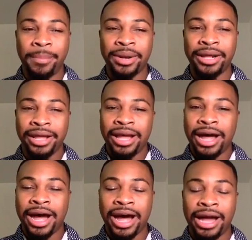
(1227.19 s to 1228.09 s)
But
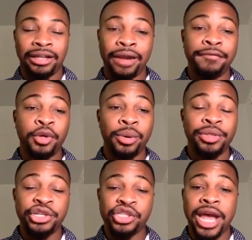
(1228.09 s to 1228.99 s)
I love doing
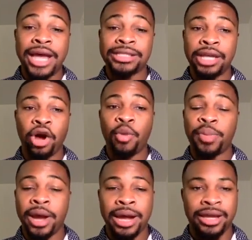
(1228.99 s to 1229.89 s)
these chats, and I hope
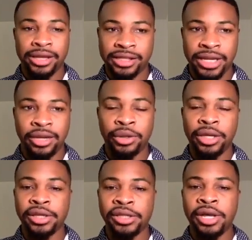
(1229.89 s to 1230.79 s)
that I can continue to
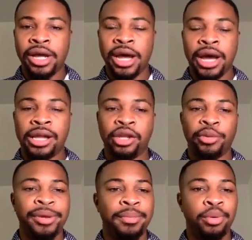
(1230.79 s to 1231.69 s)
use a little
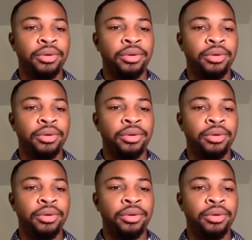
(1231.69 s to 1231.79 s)
bit